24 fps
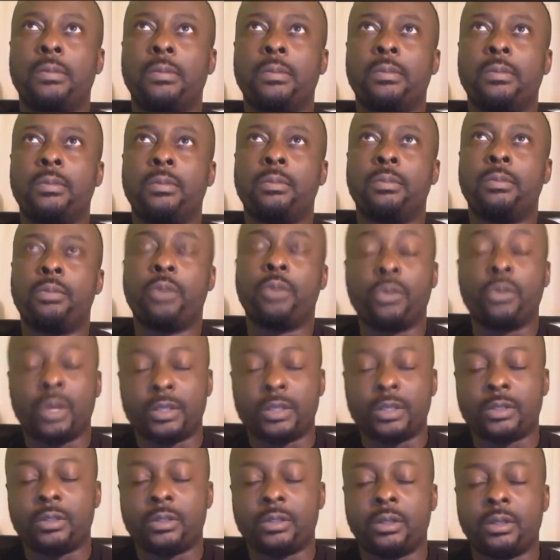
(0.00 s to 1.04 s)
progress
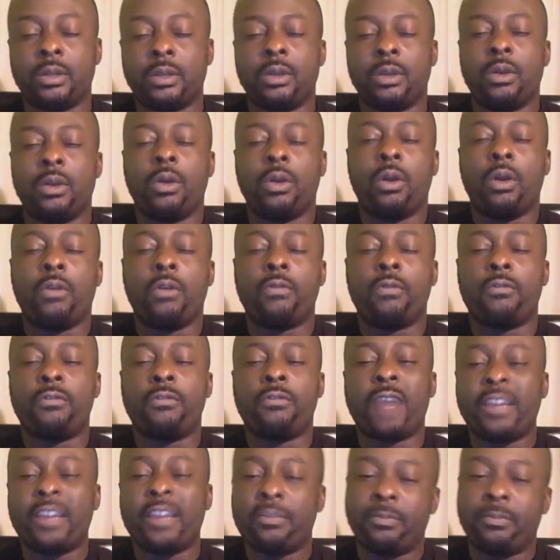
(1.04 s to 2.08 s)
of
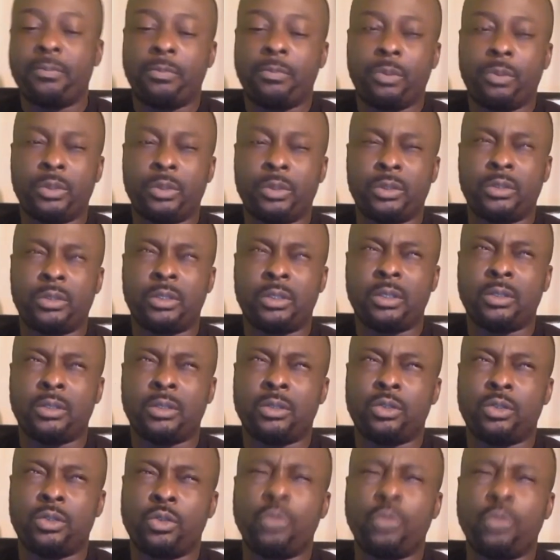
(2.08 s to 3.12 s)
5.2%,
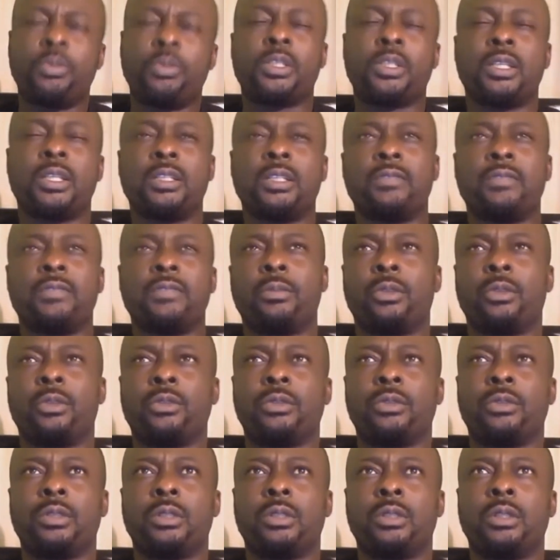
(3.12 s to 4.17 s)
if I'm
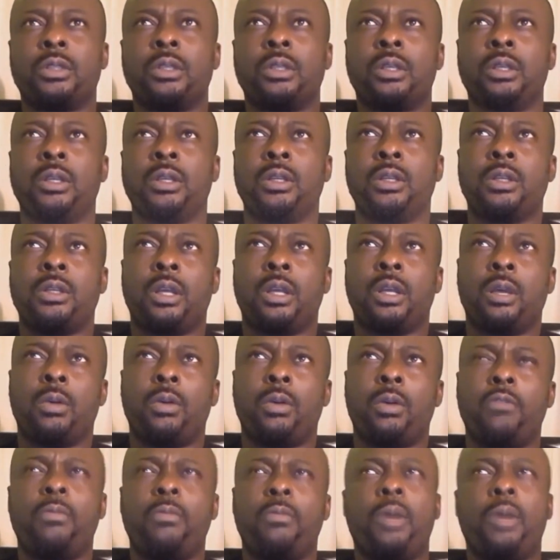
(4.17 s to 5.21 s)
not
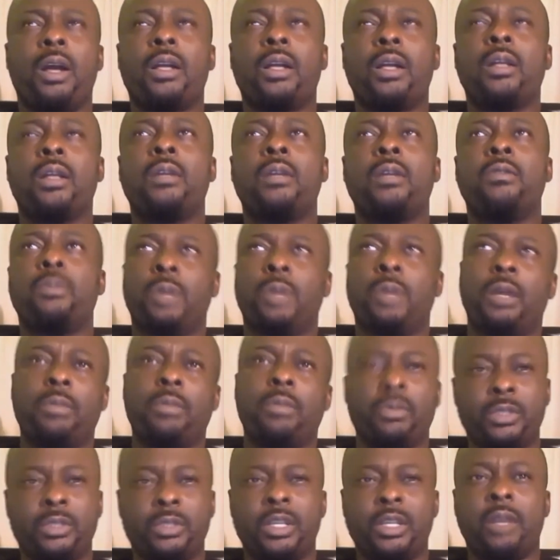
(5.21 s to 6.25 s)
off mark.
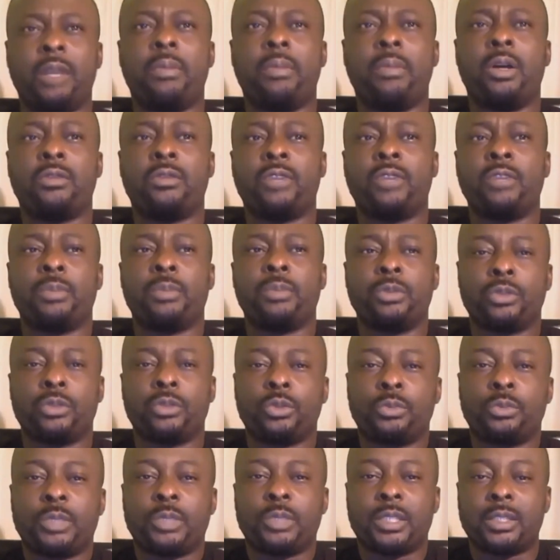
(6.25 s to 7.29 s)
They're about
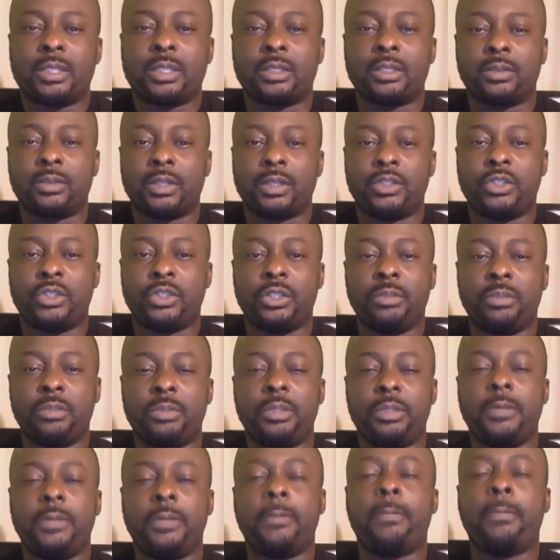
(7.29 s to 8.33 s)
5.2% of our GDP.
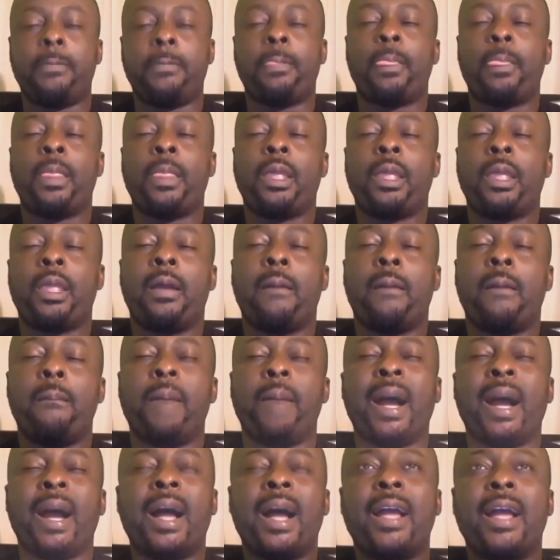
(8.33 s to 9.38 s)

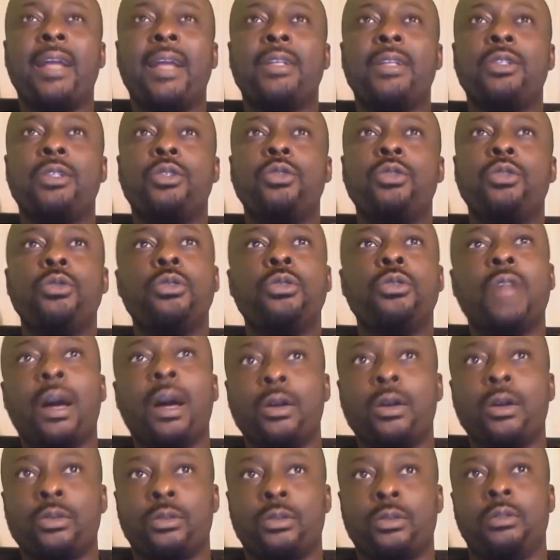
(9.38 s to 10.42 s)
By
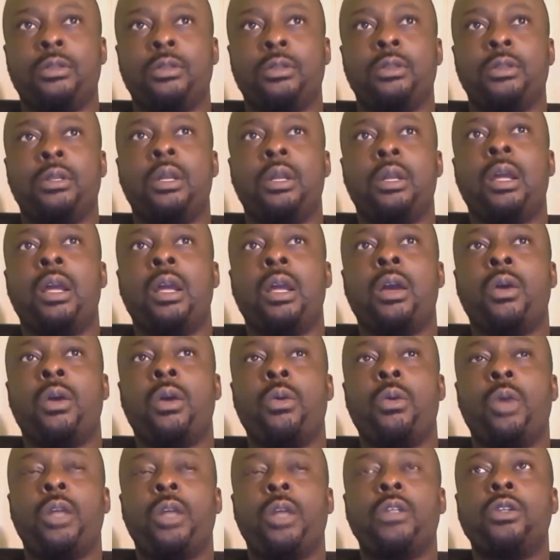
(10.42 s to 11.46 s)
2000, we
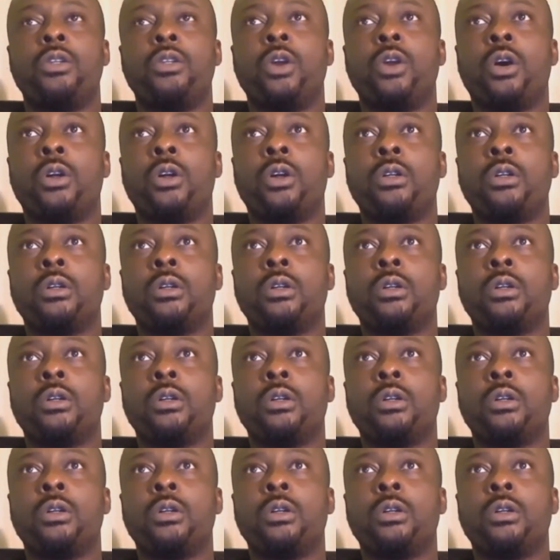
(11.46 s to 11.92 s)
had done,